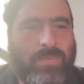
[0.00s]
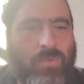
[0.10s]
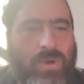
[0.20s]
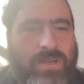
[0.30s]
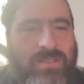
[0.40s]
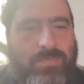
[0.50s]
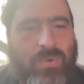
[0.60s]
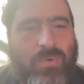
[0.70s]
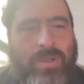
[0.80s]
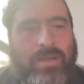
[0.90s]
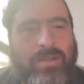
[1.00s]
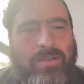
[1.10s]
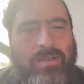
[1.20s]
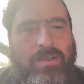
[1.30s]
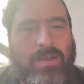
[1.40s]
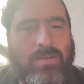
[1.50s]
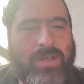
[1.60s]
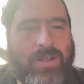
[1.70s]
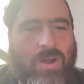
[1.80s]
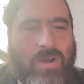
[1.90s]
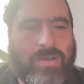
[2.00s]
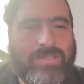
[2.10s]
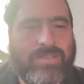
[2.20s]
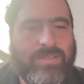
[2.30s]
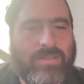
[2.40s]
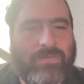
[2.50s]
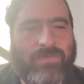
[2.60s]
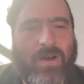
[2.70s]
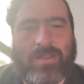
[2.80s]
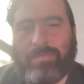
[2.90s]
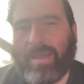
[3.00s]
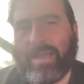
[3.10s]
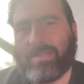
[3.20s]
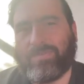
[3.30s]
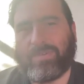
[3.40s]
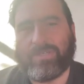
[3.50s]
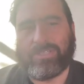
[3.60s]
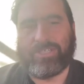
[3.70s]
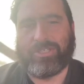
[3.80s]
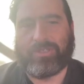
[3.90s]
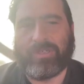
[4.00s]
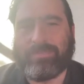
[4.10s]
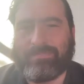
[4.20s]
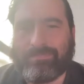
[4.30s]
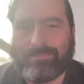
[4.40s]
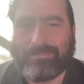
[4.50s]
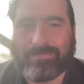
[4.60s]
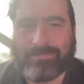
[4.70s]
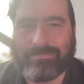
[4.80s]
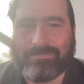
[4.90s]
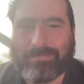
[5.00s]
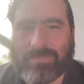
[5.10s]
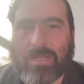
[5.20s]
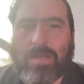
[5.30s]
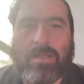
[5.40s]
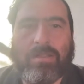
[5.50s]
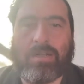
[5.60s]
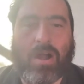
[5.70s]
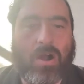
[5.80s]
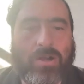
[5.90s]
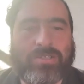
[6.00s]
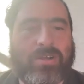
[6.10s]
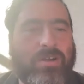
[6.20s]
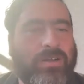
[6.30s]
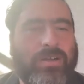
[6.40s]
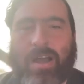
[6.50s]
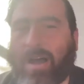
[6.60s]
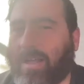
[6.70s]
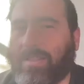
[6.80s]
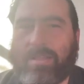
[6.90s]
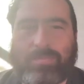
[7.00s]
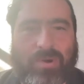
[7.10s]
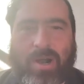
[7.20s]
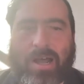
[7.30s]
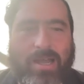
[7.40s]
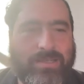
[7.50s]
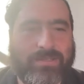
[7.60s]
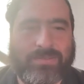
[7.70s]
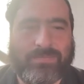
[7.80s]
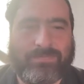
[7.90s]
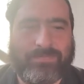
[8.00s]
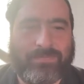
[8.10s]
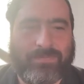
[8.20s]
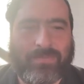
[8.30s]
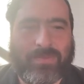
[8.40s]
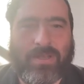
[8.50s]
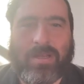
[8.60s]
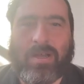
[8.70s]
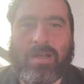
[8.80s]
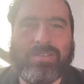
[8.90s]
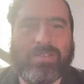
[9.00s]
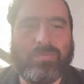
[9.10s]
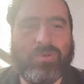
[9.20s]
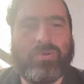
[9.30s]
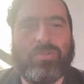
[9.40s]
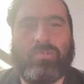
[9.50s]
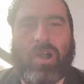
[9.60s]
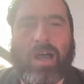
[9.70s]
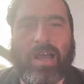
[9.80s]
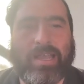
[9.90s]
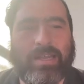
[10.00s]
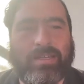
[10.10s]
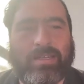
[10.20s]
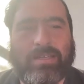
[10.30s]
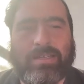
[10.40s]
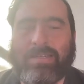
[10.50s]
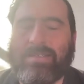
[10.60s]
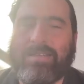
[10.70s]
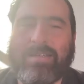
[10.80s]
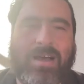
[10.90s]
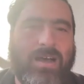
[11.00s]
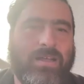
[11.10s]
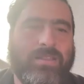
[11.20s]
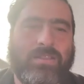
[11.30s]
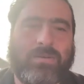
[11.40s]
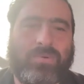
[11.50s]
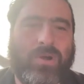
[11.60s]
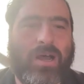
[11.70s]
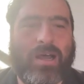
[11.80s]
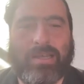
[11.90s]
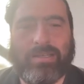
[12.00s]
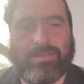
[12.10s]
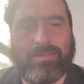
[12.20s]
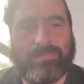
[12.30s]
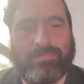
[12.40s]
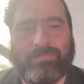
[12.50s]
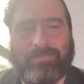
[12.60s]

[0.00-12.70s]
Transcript: But what is the point of the carts the father makes for his children? The carts are not the prize. A smooth ride is not the prize.